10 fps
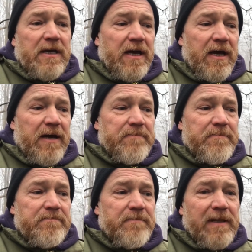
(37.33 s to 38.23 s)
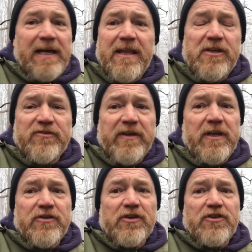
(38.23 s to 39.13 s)
Um, a lot of these
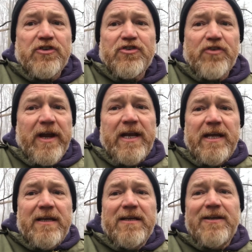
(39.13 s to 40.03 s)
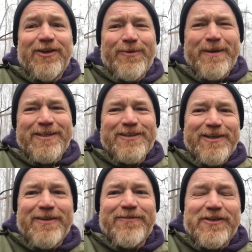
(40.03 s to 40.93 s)
videos are just training, you know,
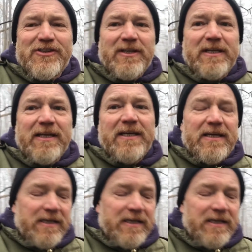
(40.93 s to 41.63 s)
mentally and physically.